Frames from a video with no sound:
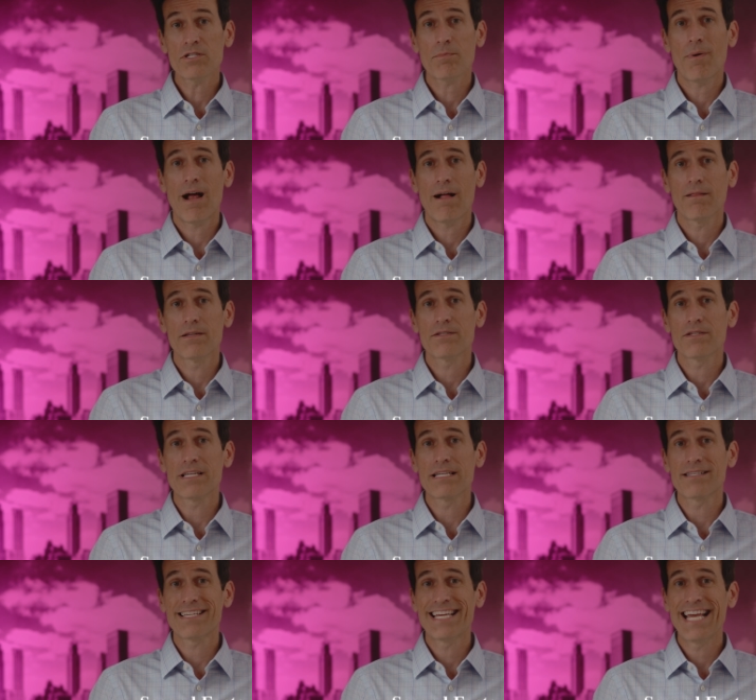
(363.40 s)

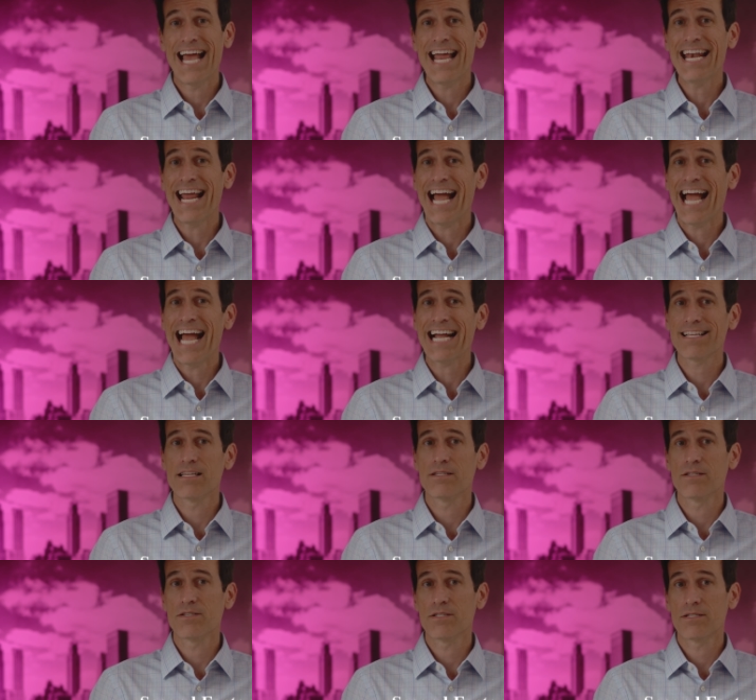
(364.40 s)
policies can act
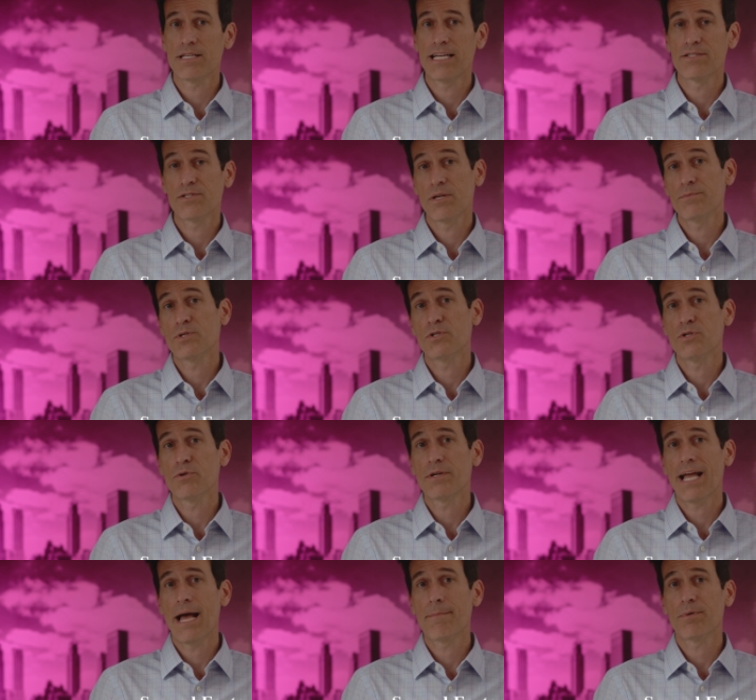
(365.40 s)
as substitute
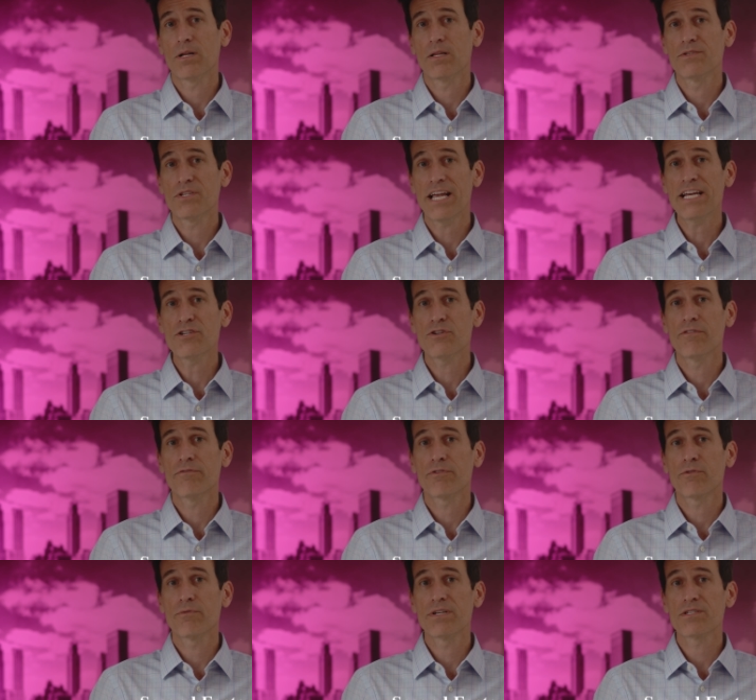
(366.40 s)
capitalization
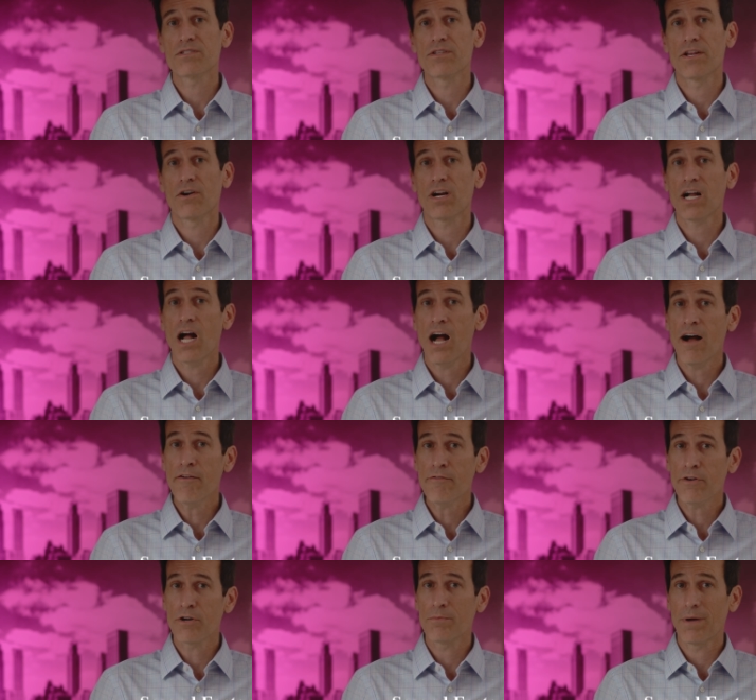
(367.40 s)
for risks that are
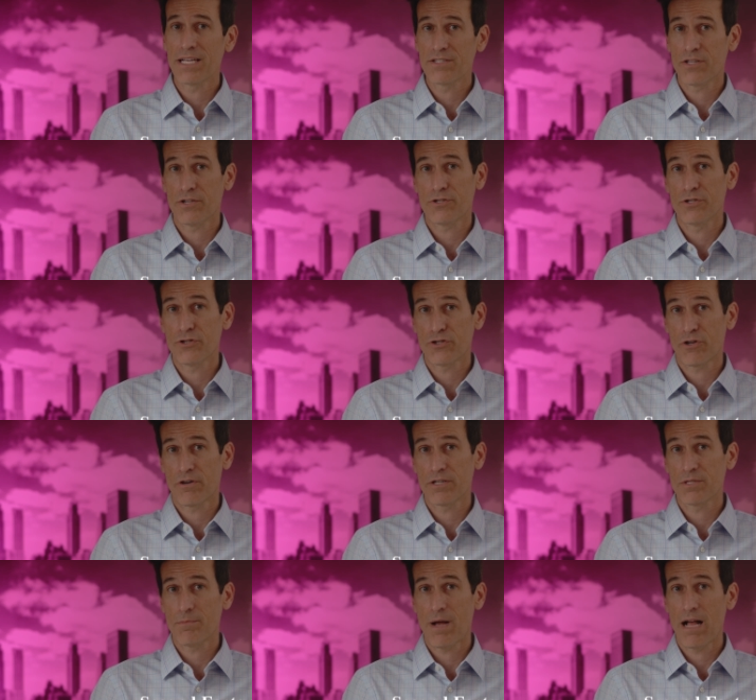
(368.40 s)
covered by such
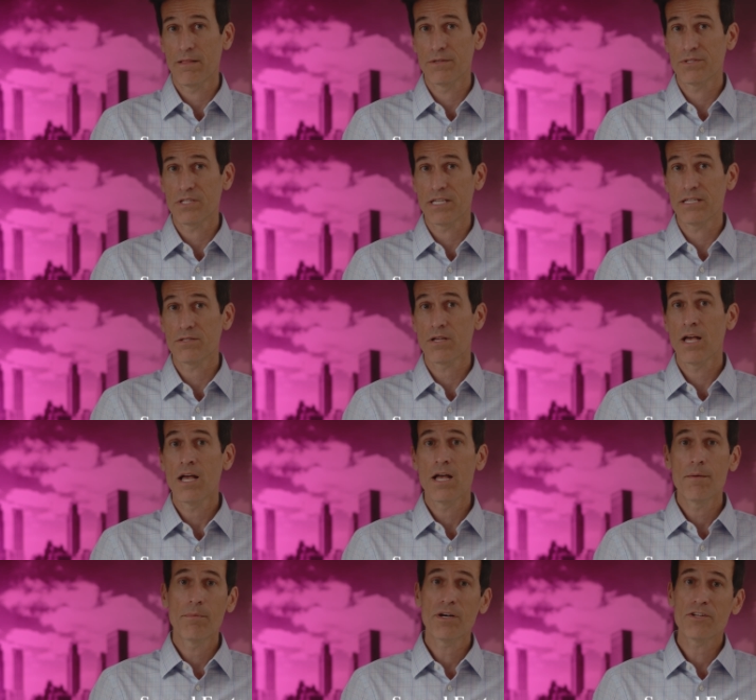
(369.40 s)
insurance policies,
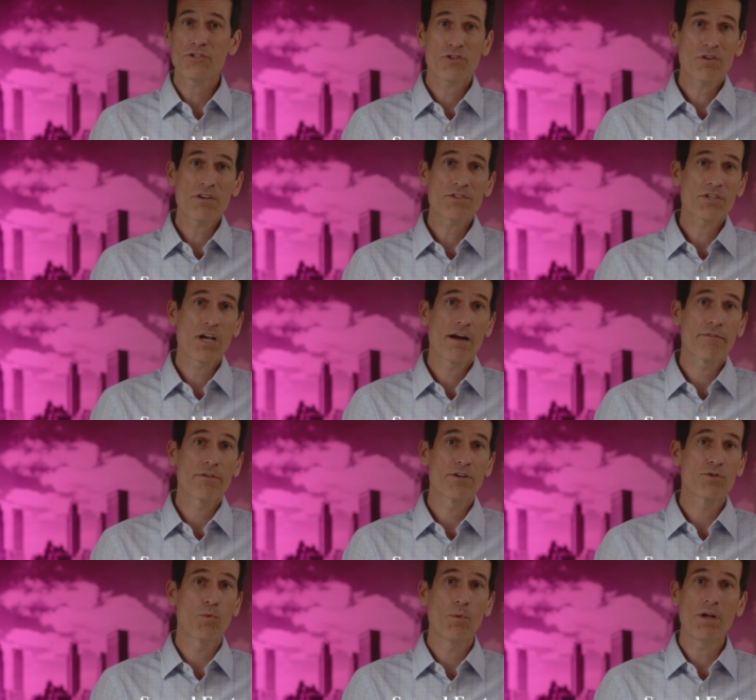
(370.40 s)
but insurance
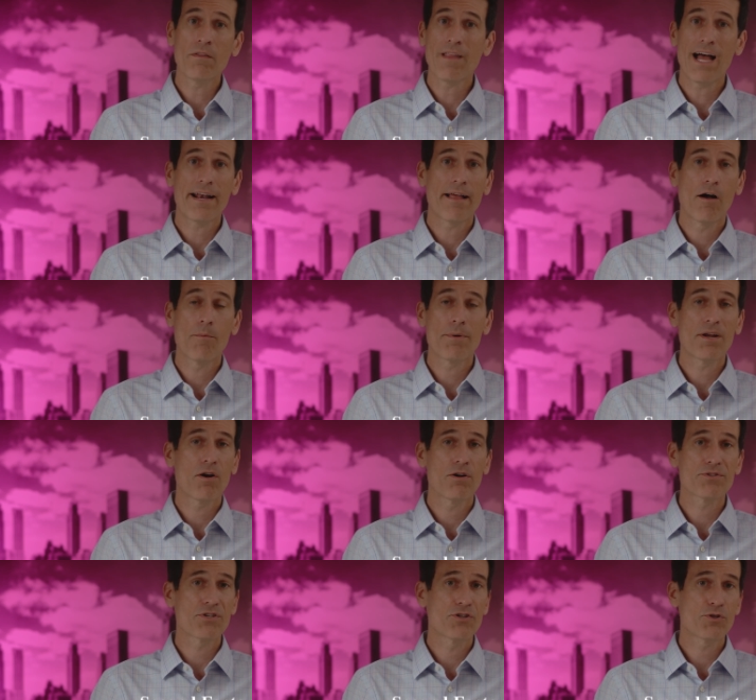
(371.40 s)
coverage will not help in
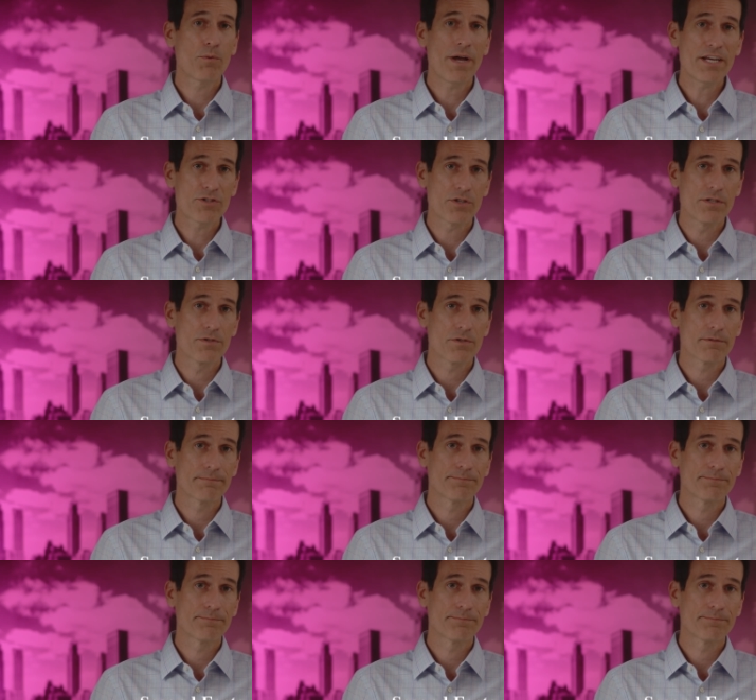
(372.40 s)
all situations.